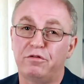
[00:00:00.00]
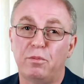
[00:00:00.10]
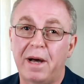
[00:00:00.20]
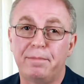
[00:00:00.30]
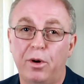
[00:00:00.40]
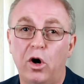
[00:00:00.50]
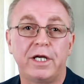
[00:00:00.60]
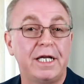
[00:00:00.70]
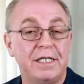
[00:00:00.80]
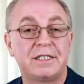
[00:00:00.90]
for my
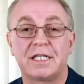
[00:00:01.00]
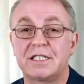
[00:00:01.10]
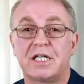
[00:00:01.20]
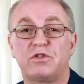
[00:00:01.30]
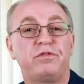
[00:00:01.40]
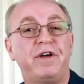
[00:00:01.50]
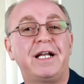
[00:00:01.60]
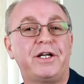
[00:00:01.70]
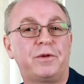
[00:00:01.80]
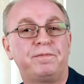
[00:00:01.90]
part in its success or
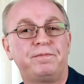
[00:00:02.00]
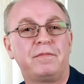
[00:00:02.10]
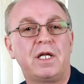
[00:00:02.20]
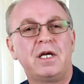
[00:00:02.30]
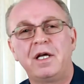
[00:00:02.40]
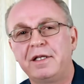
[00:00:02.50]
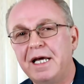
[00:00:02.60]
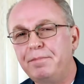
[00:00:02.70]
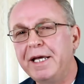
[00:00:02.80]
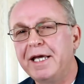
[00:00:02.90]
failure.
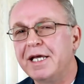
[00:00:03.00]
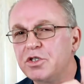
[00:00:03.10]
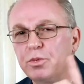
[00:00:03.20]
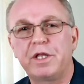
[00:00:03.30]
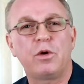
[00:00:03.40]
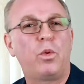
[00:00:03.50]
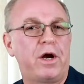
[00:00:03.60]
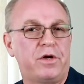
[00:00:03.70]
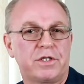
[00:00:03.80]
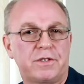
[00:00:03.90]
That begins with
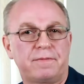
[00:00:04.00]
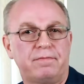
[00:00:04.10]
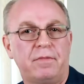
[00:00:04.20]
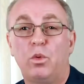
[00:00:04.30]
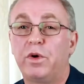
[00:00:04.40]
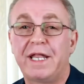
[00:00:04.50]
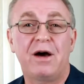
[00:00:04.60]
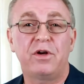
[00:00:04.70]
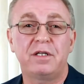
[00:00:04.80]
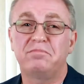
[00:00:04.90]
awareness.
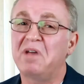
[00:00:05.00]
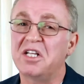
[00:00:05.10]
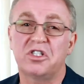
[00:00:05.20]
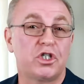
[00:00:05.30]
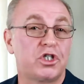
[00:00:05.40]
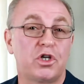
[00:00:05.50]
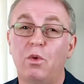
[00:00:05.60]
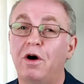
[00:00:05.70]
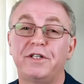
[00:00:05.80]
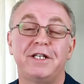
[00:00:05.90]
Without it, as is
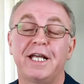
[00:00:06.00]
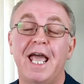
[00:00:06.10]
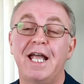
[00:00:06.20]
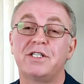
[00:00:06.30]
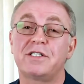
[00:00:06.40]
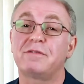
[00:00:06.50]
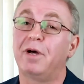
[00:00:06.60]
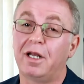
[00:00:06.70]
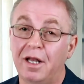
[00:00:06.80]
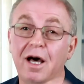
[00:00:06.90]
so often the case,
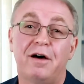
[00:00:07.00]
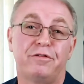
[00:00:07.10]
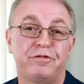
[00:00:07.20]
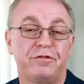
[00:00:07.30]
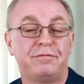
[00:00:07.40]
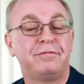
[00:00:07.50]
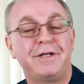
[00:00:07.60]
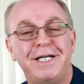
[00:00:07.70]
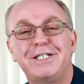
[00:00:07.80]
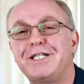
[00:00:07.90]
love
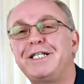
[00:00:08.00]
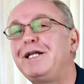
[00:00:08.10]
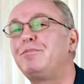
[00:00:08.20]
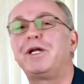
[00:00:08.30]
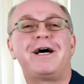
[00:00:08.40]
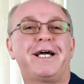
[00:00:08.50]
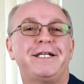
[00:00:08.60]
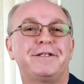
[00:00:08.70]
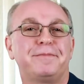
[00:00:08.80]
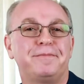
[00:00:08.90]
is indeed blind.